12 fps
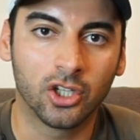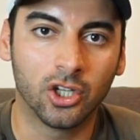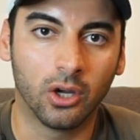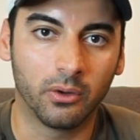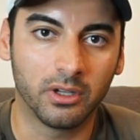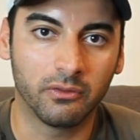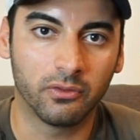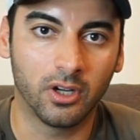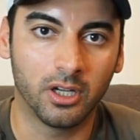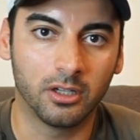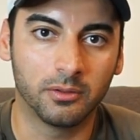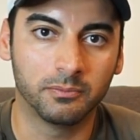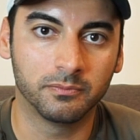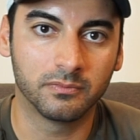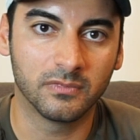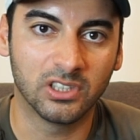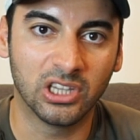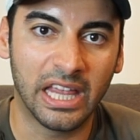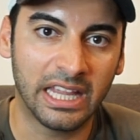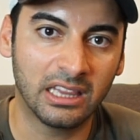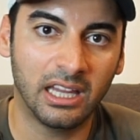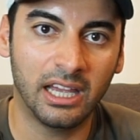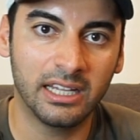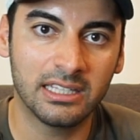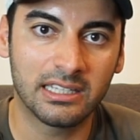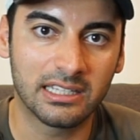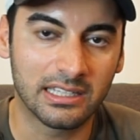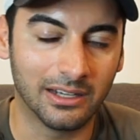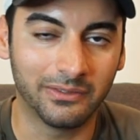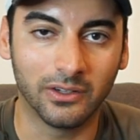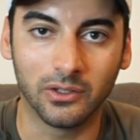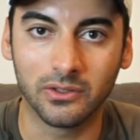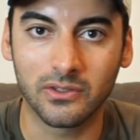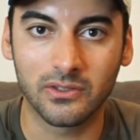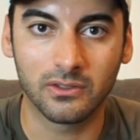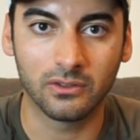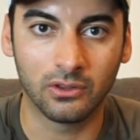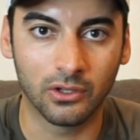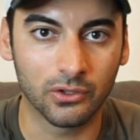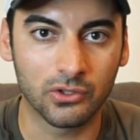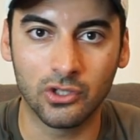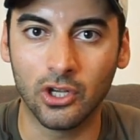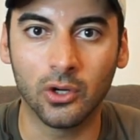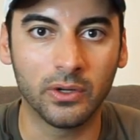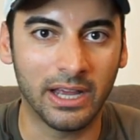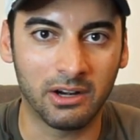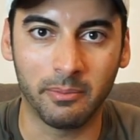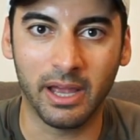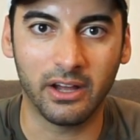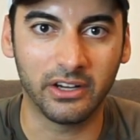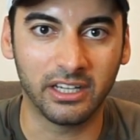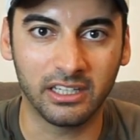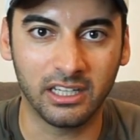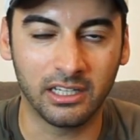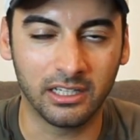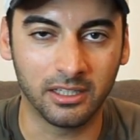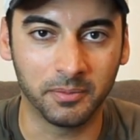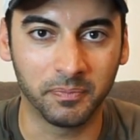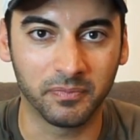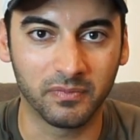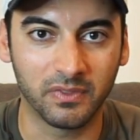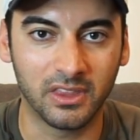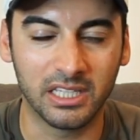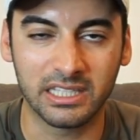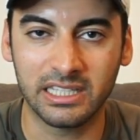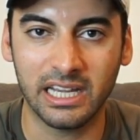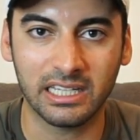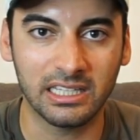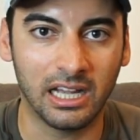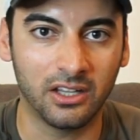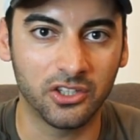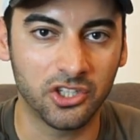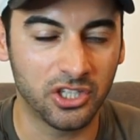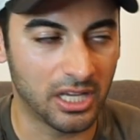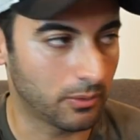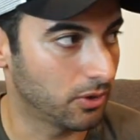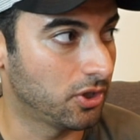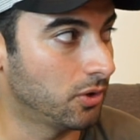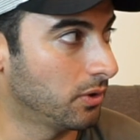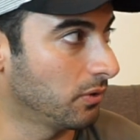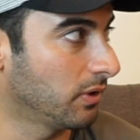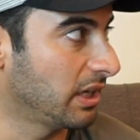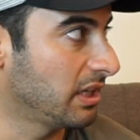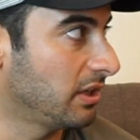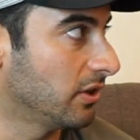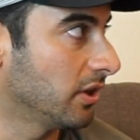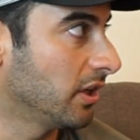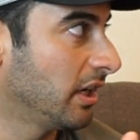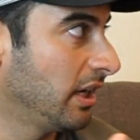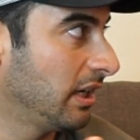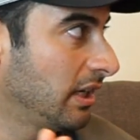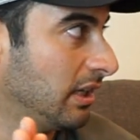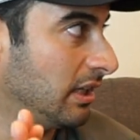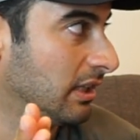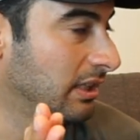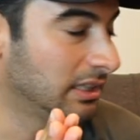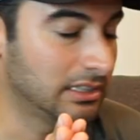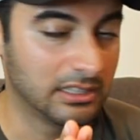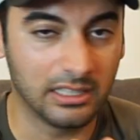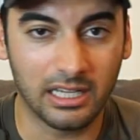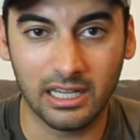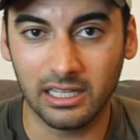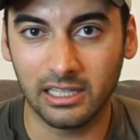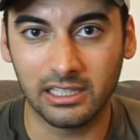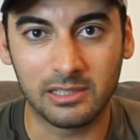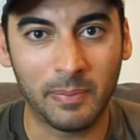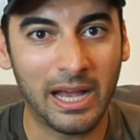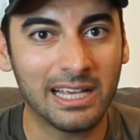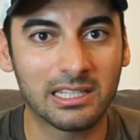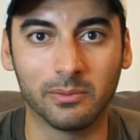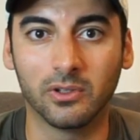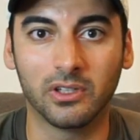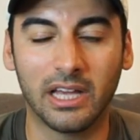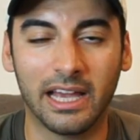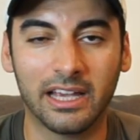going from landlines to cell phones. There's no doubt about it. Um, this technology that we're doing right here, it's possible.